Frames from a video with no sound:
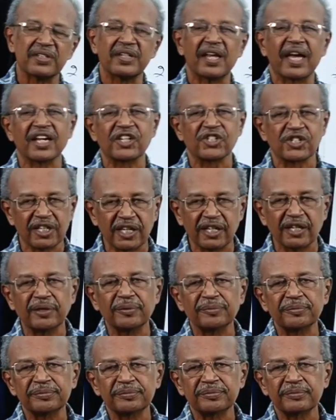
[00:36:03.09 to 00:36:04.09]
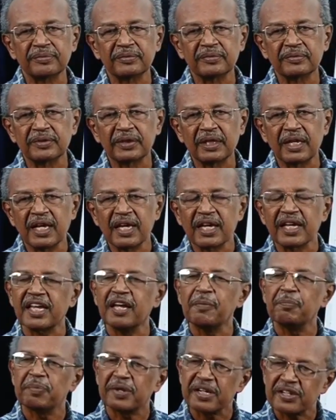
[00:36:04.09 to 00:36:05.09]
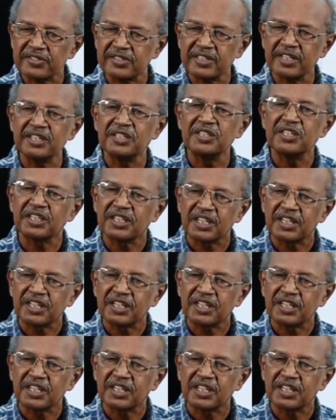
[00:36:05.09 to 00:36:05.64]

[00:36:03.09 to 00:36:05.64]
action, a present